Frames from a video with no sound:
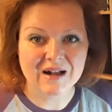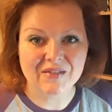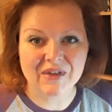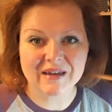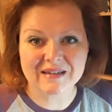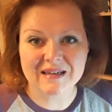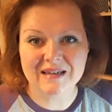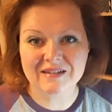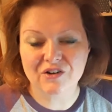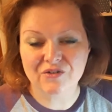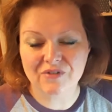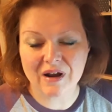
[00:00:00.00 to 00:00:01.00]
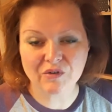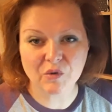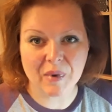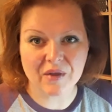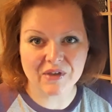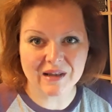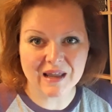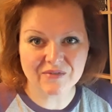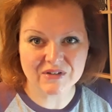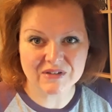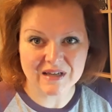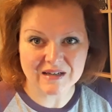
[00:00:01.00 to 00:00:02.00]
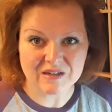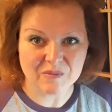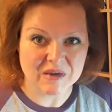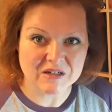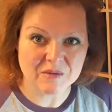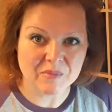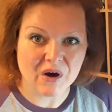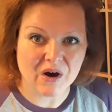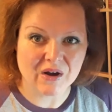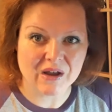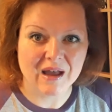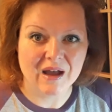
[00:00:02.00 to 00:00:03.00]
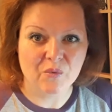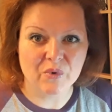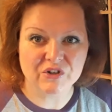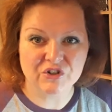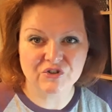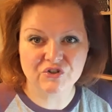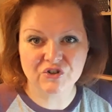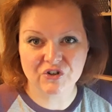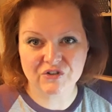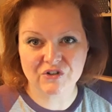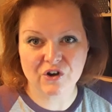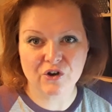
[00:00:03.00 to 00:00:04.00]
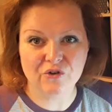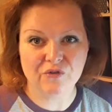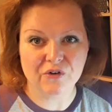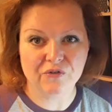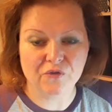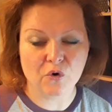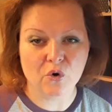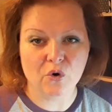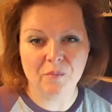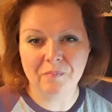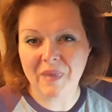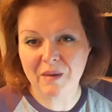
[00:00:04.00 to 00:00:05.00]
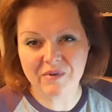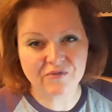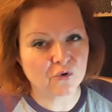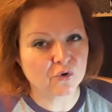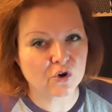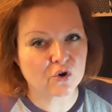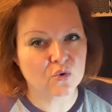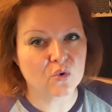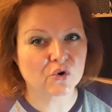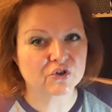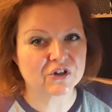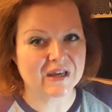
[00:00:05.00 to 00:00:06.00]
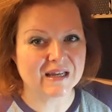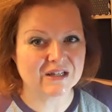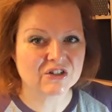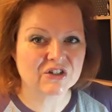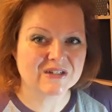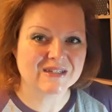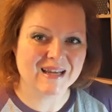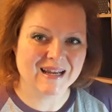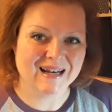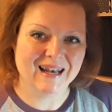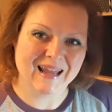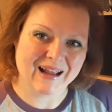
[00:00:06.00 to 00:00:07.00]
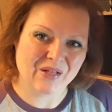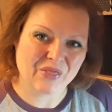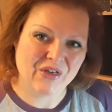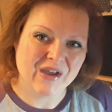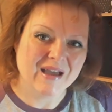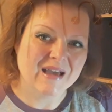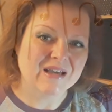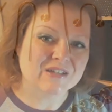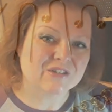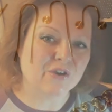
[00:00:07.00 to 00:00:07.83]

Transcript: that is around about the 11 centimetre mark, which is just over four, maybe four and a quarter inches in length. So